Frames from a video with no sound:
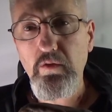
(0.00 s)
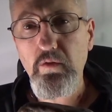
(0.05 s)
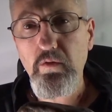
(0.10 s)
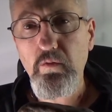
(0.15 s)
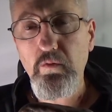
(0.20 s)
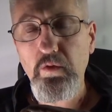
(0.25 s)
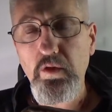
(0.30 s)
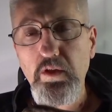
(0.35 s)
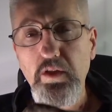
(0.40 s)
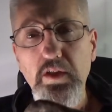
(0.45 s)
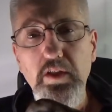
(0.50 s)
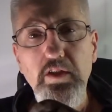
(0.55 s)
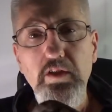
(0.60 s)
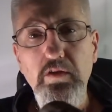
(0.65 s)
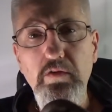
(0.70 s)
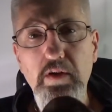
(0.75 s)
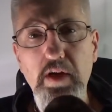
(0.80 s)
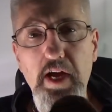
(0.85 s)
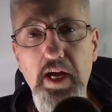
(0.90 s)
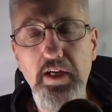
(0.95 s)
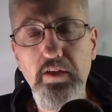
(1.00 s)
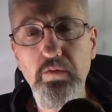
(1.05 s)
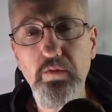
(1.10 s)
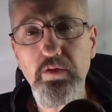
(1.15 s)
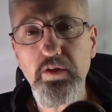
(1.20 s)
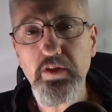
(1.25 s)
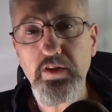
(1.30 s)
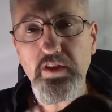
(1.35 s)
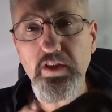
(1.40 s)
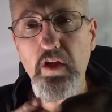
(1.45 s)
will interact with
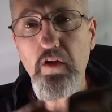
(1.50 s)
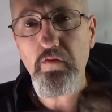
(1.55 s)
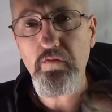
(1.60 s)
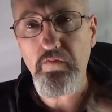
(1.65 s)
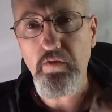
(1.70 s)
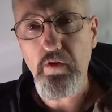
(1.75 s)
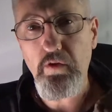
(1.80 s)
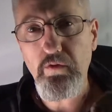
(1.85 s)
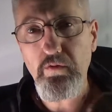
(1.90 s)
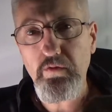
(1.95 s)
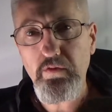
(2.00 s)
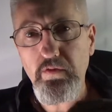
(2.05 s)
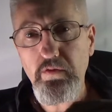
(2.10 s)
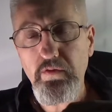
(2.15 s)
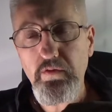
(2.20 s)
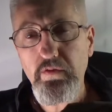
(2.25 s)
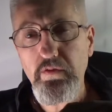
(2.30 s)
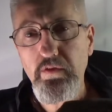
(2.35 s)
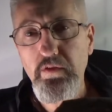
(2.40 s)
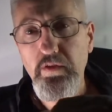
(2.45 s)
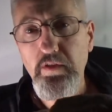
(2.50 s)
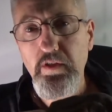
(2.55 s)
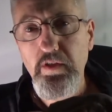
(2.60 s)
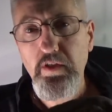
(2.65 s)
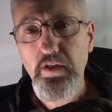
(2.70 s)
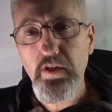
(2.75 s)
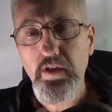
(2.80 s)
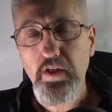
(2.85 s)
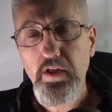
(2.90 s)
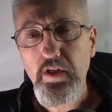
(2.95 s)
the cell phone
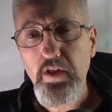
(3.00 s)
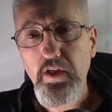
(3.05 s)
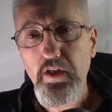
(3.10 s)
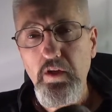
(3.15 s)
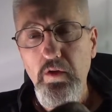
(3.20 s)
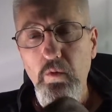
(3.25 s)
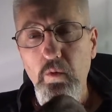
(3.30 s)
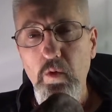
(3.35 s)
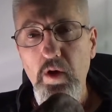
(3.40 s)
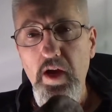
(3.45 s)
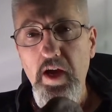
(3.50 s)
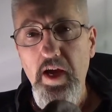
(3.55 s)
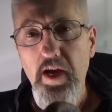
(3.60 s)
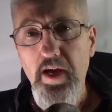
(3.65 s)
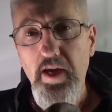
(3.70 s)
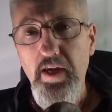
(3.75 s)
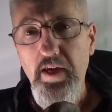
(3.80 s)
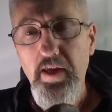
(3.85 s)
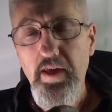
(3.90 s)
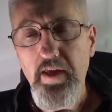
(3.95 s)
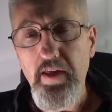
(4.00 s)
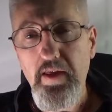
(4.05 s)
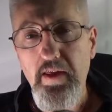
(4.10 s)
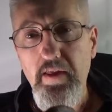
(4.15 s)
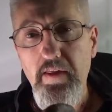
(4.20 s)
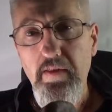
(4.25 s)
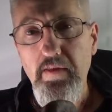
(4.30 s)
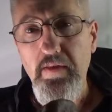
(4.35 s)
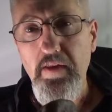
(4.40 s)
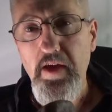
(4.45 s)
in a way
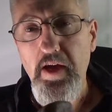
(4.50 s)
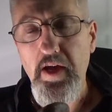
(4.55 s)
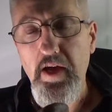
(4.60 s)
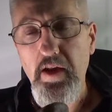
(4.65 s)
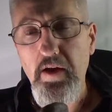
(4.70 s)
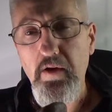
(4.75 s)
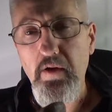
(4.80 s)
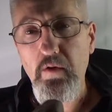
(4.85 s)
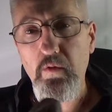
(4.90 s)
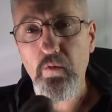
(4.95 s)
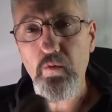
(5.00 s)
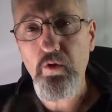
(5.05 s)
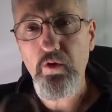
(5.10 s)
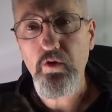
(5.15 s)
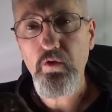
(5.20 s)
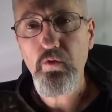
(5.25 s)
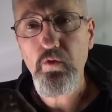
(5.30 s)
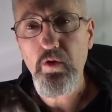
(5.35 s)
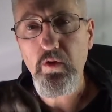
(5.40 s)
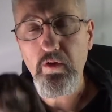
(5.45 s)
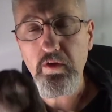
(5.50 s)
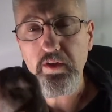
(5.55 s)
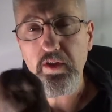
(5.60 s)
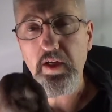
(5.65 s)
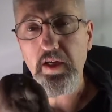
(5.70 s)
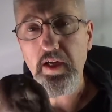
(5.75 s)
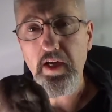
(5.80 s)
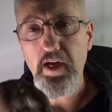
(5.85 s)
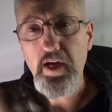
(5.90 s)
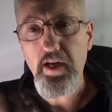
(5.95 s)
that when you are looking
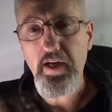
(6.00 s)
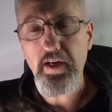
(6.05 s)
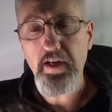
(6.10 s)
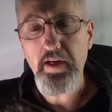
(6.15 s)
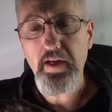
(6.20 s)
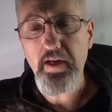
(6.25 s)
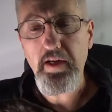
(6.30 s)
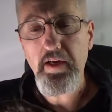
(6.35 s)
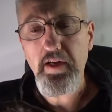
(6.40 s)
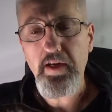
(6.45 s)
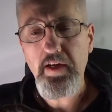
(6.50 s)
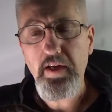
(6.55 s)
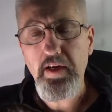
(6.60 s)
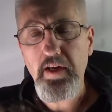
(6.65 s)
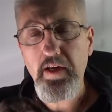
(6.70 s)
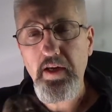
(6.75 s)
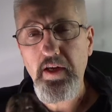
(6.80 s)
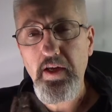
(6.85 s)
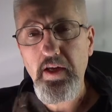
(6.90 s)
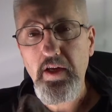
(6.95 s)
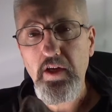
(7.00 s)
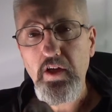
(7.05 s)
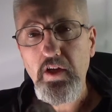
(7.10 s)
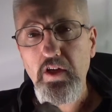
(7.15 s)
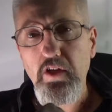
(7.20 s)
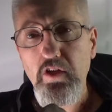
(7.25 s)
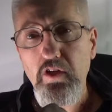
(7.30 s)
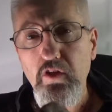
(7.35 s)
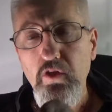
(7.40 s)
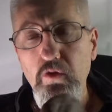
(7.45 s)
at it,
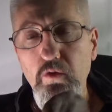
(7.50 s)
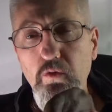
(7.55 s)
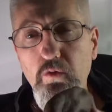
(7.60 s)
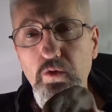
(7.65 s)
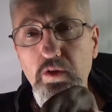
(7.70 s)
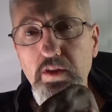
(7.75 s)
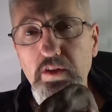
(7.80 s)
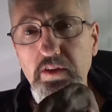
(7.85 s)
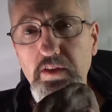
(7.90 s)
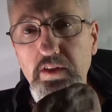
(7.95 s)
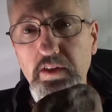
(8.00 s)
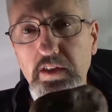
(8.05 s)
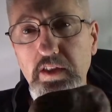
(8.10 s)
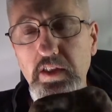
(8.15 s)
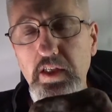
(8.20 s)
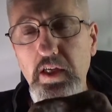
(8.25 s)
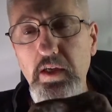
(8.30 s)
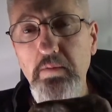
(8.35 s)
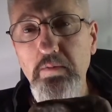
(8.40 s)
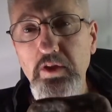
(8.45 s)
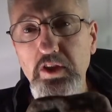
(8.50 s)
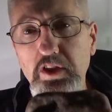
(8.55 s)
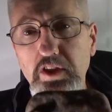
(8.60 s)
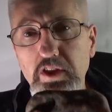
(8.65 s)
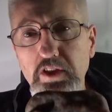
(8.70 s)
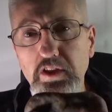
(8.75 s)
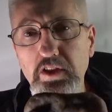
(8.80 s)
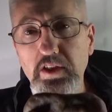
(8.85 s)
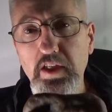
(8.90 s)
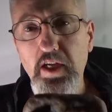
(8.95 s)
you can see
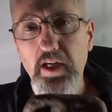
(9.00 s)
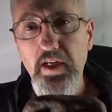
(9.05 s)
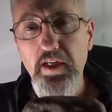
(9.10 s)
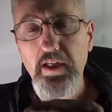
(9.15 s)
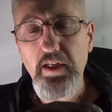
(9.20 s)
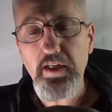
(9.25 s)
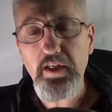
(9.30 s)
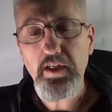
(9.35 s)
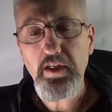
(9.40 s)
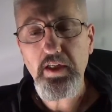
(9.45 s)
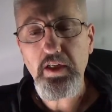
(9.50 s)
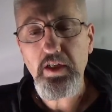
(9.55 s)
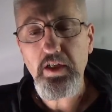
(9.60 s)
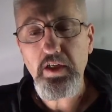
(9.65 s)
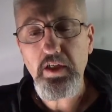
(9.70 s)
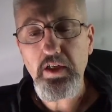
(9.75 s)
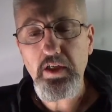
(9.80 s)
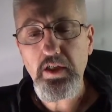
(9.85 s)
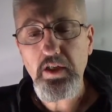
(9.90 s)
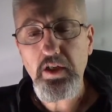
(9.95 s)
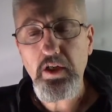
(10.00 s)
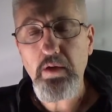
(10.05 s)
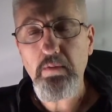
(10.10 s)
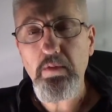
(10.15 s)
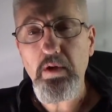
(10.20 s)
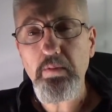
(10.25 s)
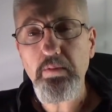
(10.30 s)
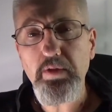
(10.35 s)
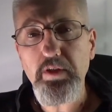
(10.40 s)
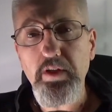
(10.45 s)
images that come
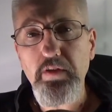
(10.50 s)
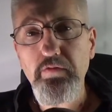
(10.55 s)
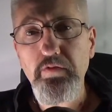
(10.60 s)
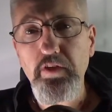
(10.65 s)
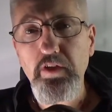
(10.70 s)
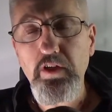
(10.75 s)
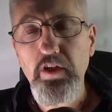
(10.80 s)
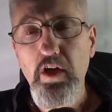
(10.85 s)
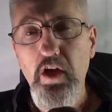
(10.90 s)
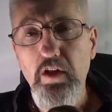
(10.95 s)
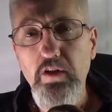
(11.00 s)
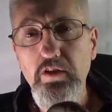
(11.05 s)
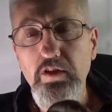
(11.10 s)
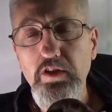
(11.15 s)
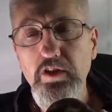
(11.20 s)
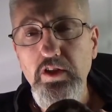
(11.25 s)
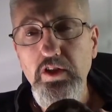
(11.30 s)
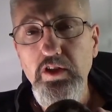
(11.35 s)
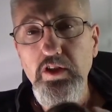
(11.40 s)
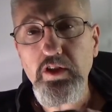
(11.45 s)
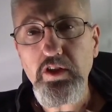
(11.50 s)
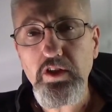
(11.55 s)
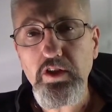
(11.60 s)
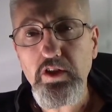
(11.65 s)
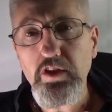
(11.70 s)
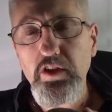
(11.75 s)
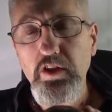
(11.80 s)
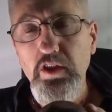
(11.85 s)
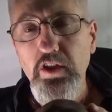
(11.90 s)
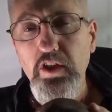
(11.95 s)
up in different colors,
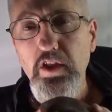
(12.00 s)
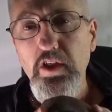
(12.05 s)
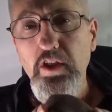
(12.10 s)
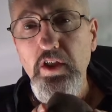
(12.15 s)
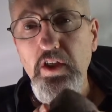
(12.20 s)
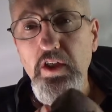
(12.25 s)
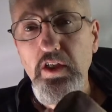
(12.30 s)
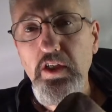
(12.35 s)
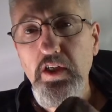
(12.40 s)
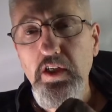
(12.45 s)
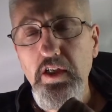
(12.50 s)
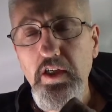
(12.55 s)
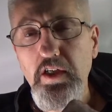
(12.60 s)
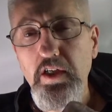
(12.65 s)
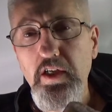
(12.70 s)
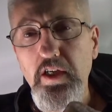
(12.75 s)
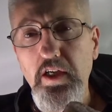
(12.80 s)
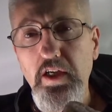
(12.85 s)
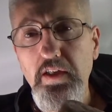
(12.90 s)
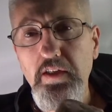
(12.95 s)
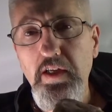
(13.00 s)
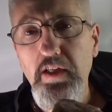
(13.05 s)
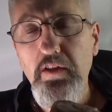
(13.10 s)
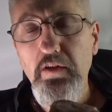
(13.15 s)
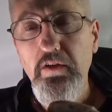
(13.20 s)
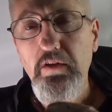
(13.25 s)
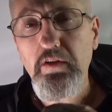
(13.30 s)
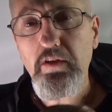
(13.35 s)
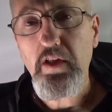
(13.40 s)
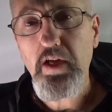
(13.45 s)
and they
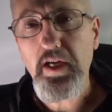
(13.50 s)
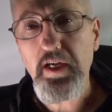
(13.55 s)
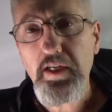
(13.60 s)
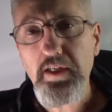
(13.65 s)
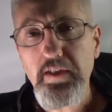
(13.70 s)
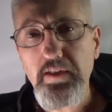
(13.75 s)
look like